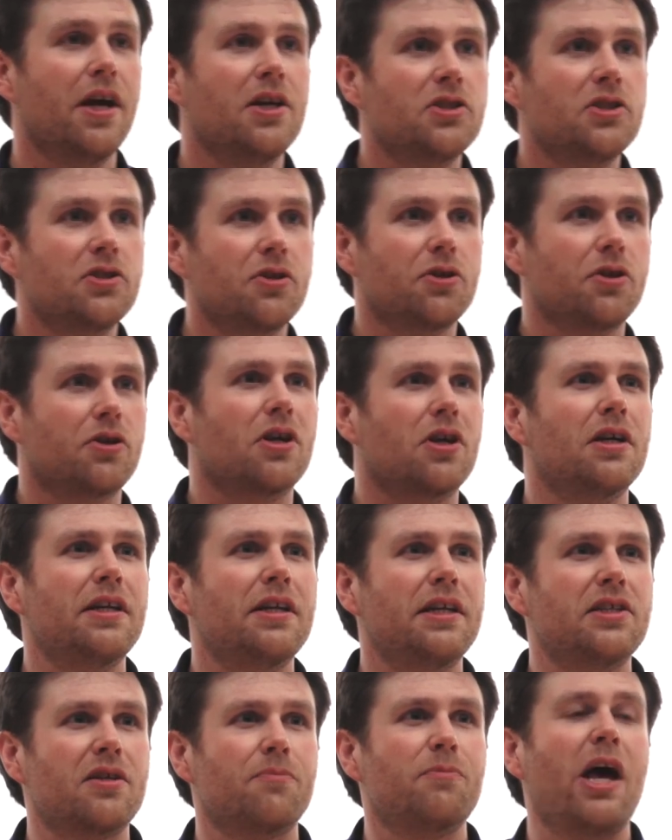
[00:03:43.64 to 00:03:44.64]
So you're going to
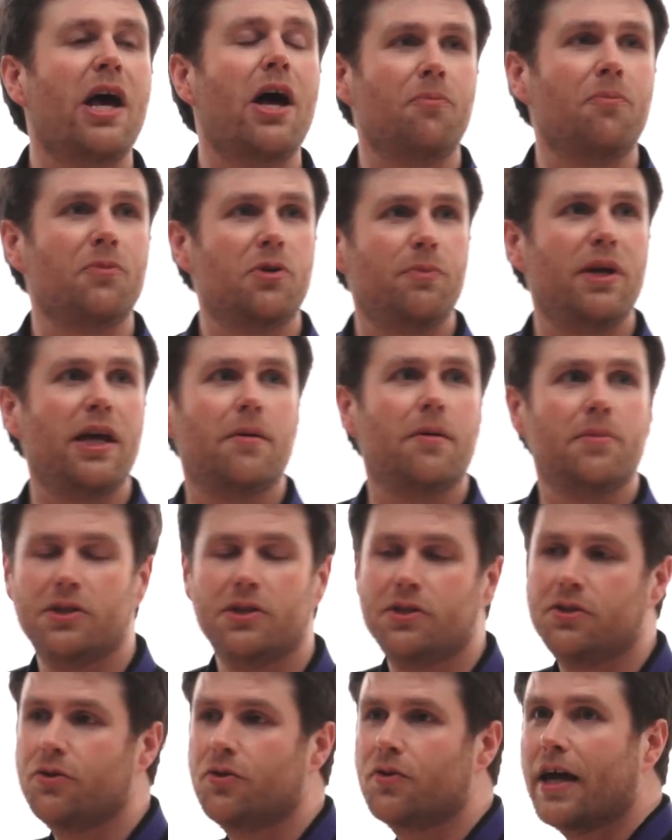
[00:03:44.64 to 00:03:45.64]
need some help to be able to
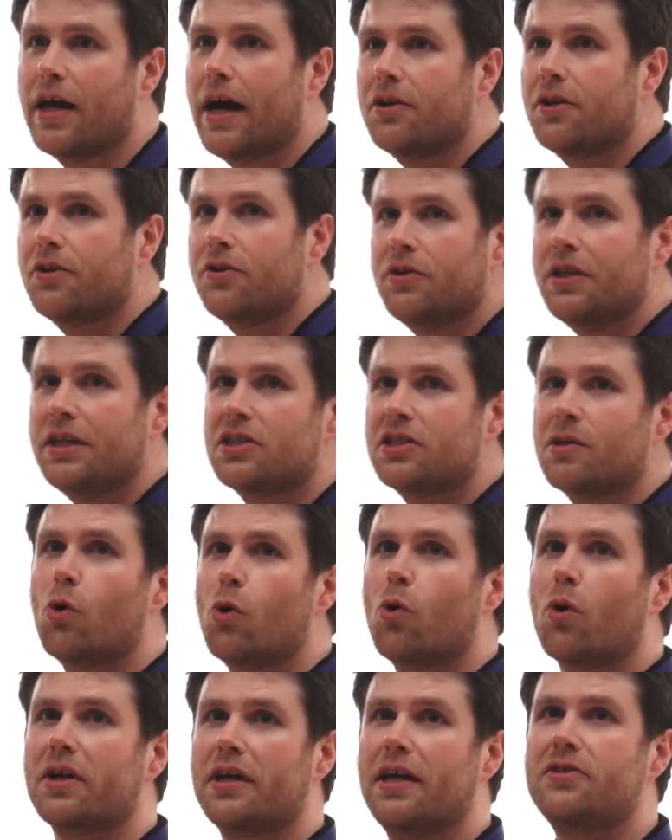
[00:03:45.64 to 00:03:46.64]
do that. You need some
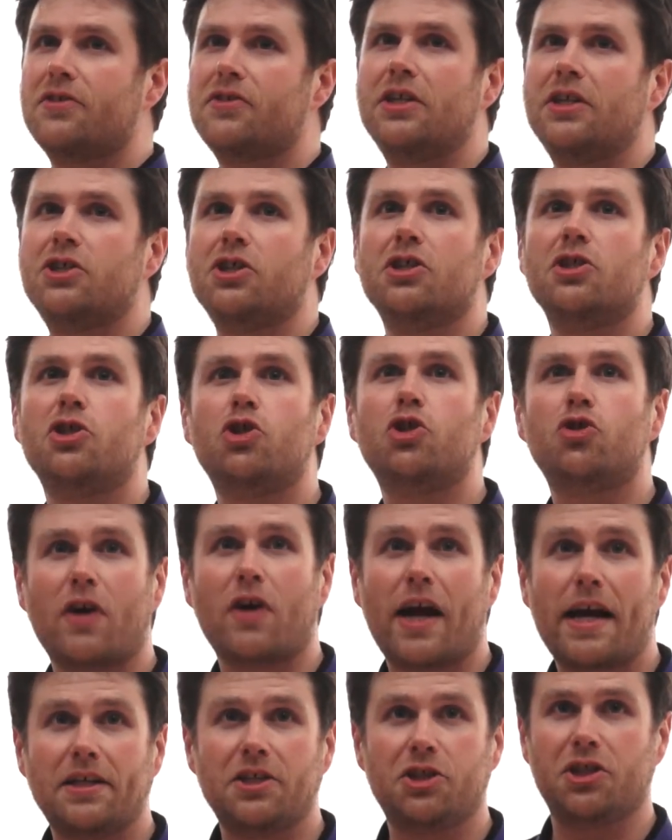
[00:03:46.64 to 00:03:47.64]
organization and
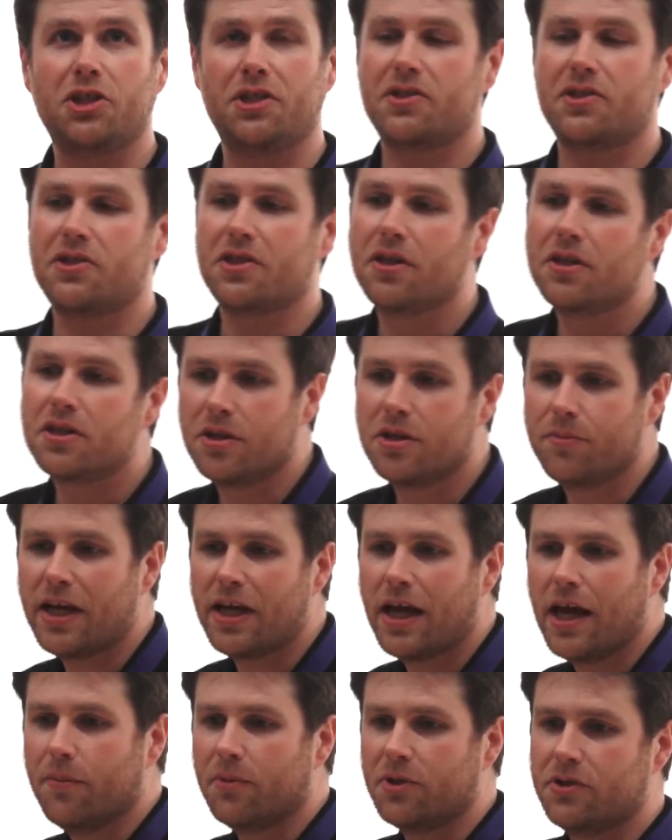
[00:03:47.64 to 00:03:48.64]
strategies to be
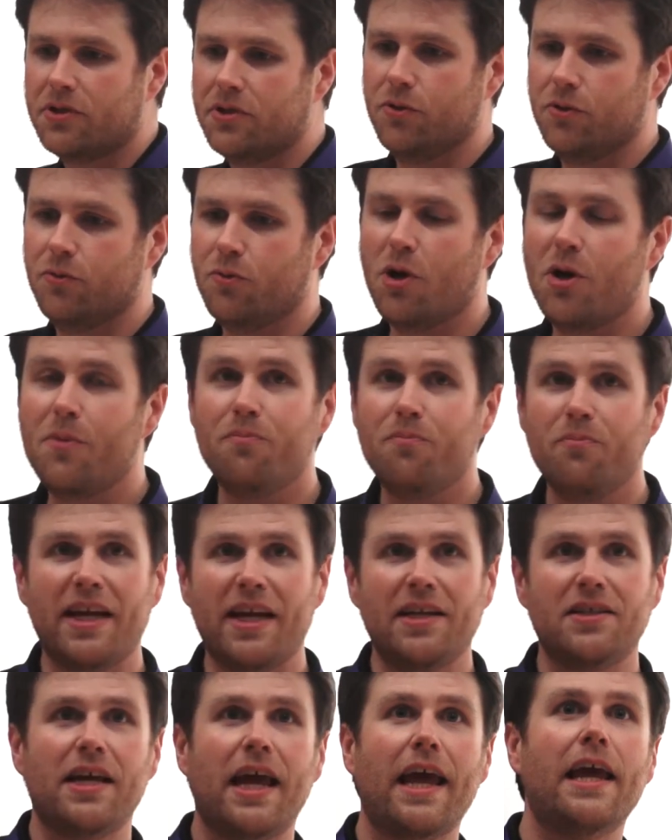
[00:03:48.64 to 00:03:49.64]
able to
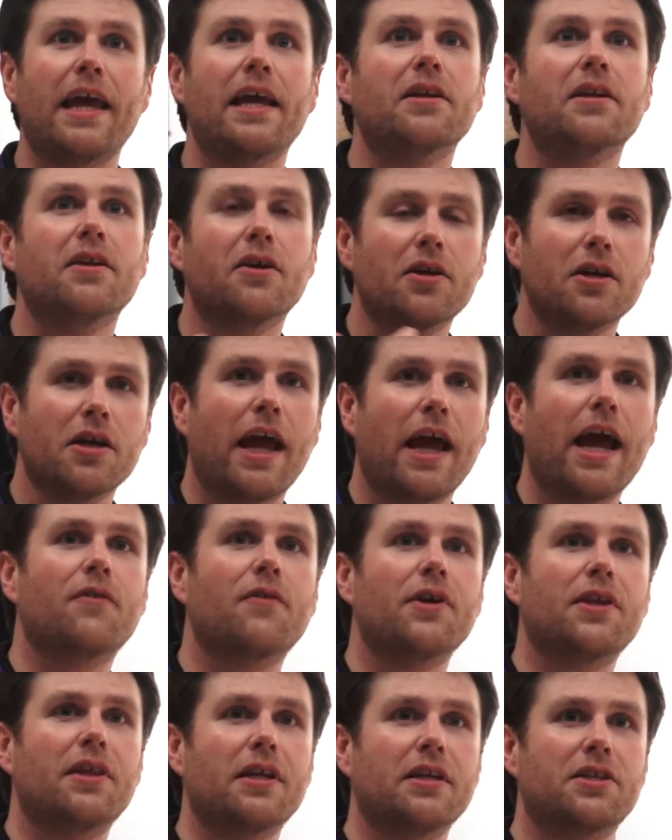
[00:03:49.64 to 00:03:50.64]
maintain
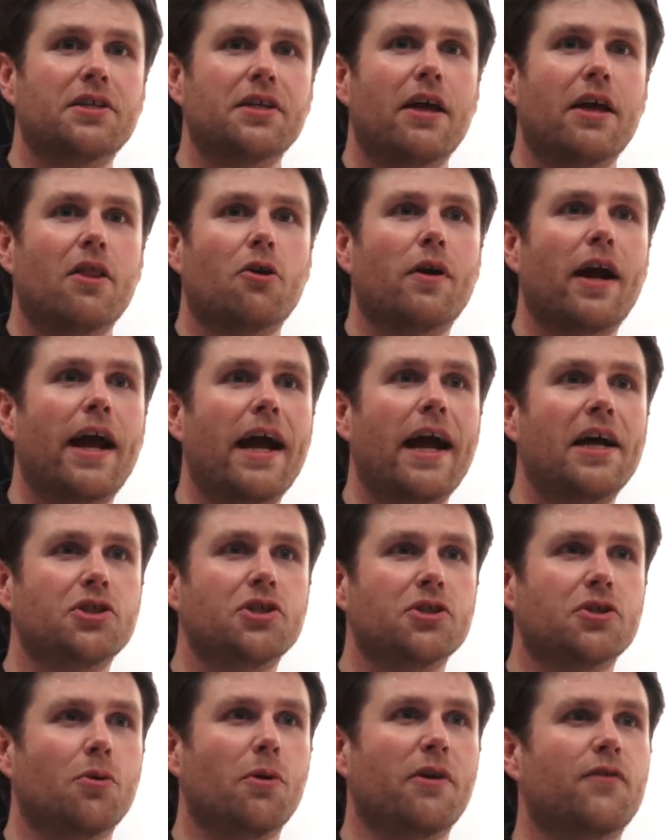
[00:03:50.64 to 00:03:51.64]
everything together as
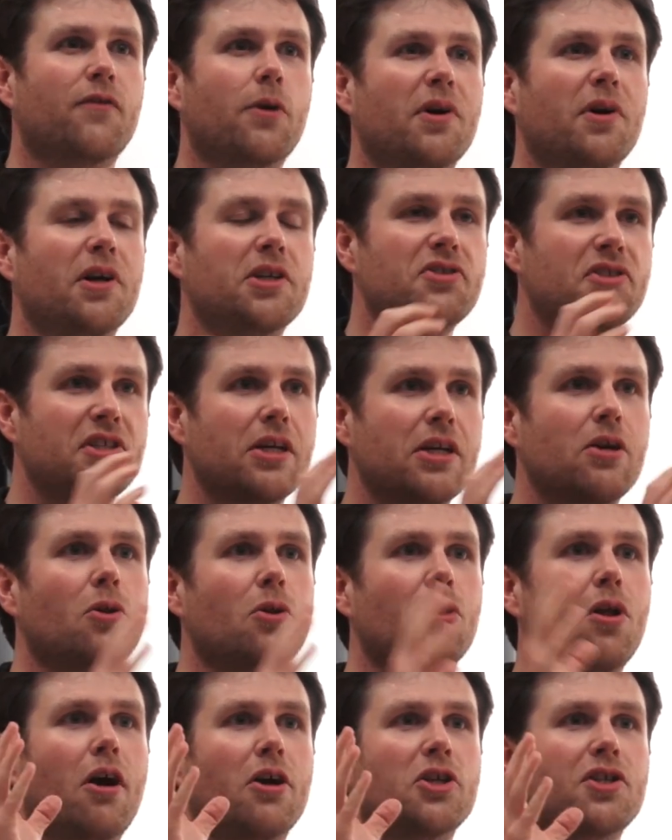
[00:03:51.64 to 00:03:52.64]
you're going from a single
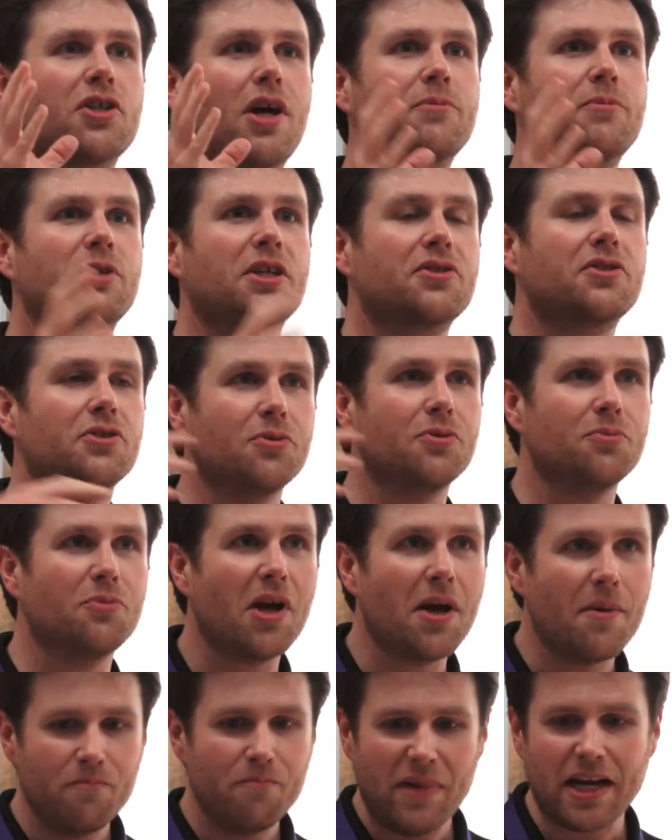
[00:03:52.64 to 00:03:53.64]
large object to
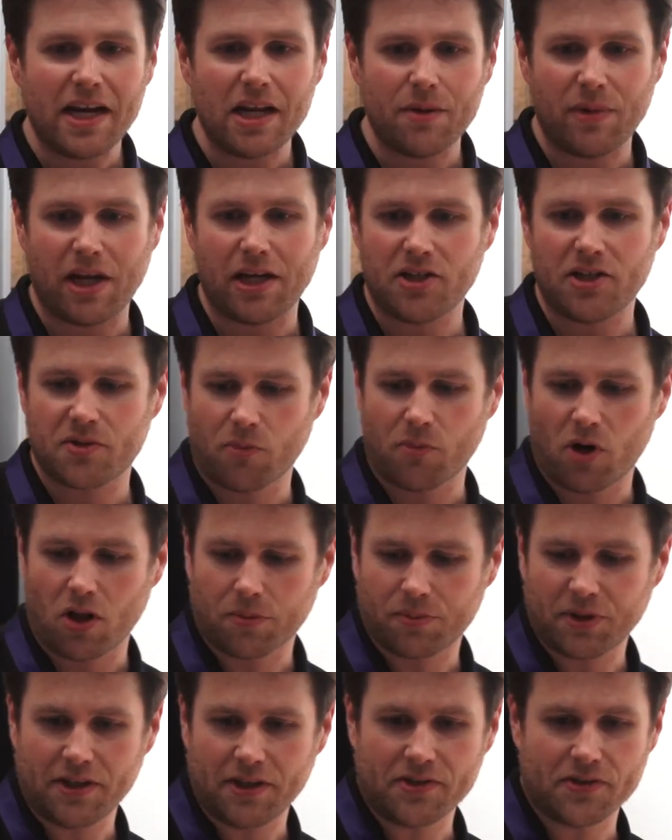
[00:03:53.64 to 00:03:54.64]
many, many smaller
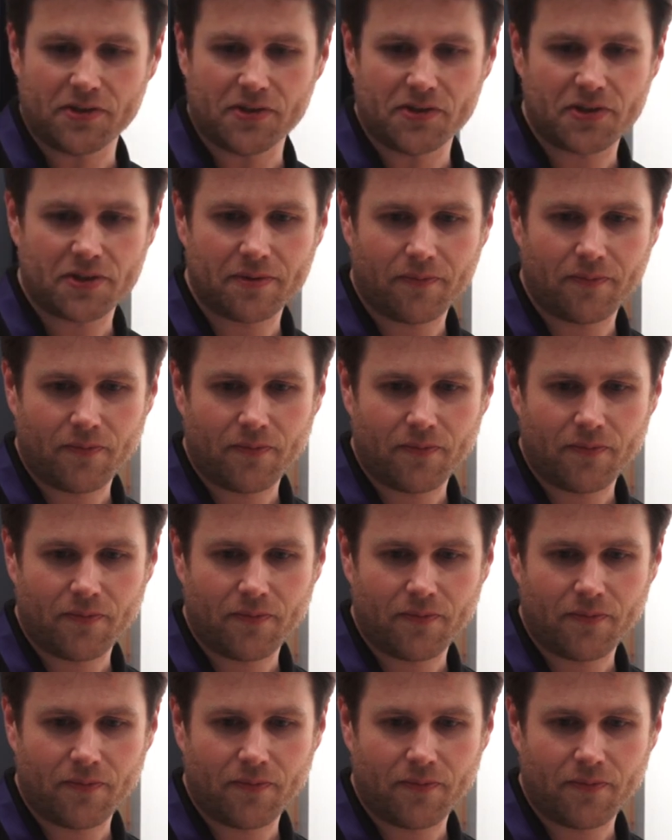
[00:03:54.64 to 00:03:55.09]
pieces.